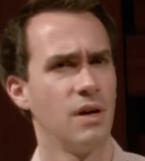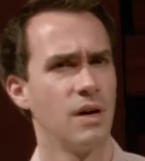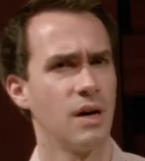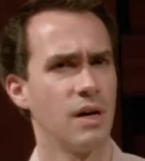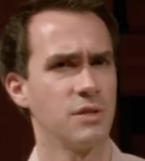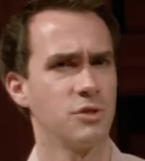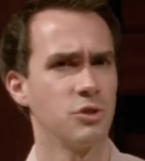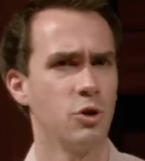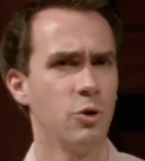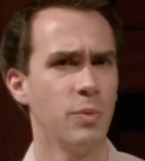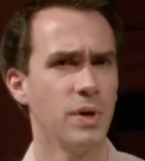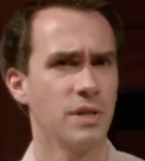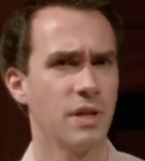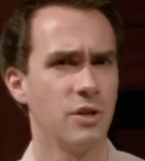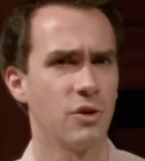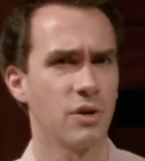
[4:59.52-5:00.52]

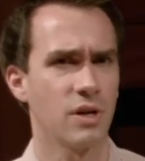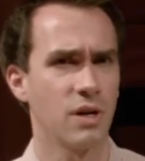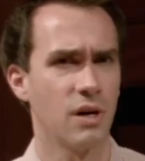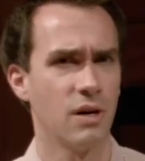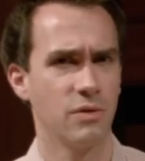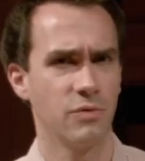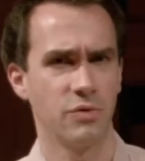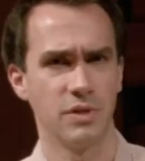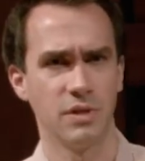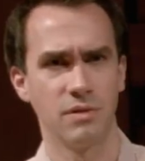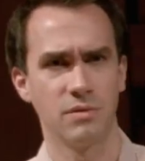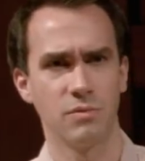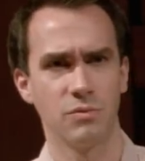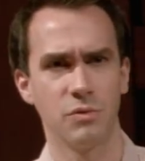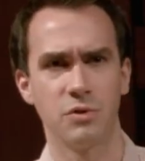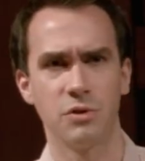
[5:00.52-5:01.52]
Assuming that you're confident
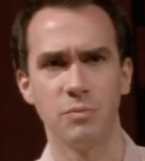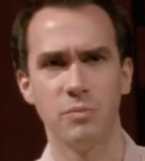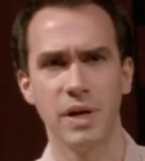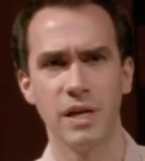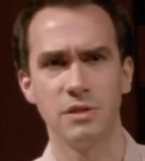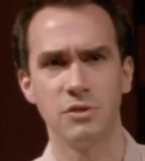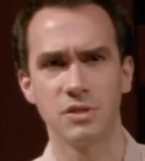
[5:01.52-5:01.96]
with your major